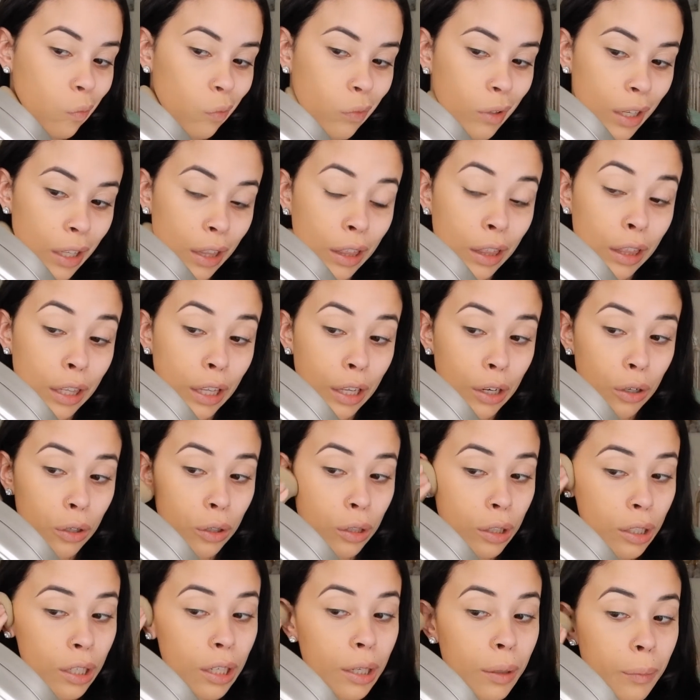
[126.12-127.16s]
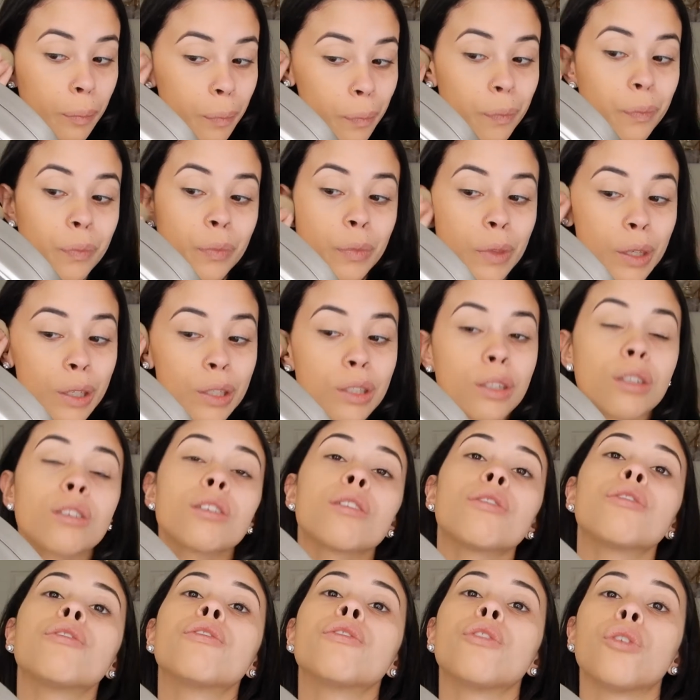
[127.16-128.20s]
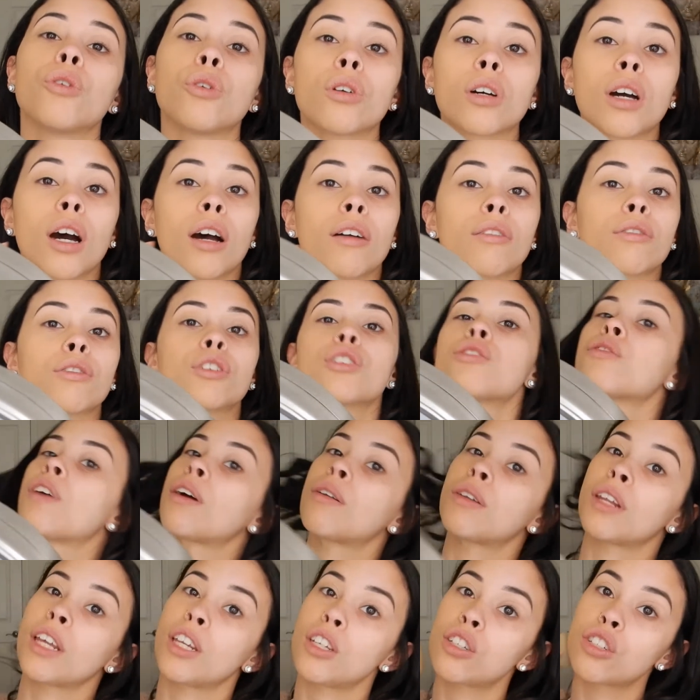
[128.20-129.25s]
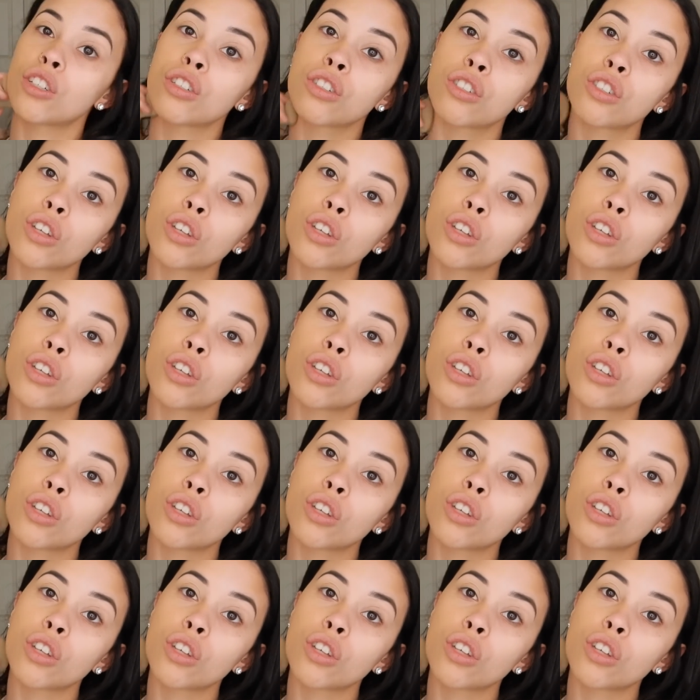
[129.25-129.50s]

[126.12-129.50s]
It literally, this is a full coverage foundation,